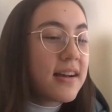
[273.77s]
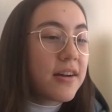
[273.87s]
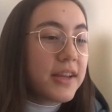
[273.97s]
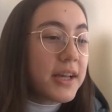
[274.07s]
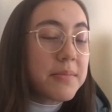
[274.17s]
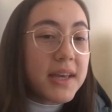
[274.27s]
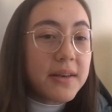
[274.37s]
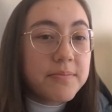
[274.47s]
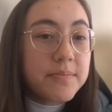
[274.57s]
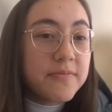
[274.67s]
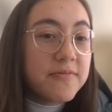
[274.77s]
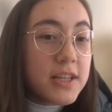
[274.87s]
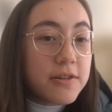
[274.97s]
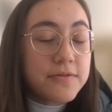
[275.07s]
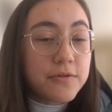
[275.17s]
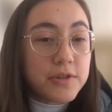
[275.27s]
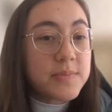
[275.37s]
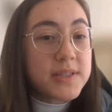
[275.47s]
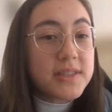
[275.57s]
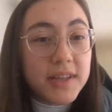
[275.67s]
or like make videos for
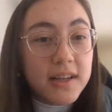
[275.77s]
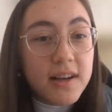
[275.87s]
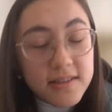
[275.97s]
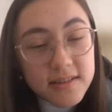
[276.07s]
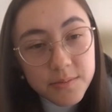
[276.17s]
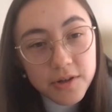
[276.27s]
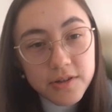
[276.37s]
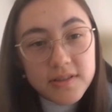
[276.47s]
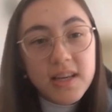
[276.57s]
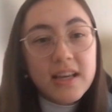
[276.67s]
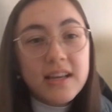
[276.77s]
specific customers,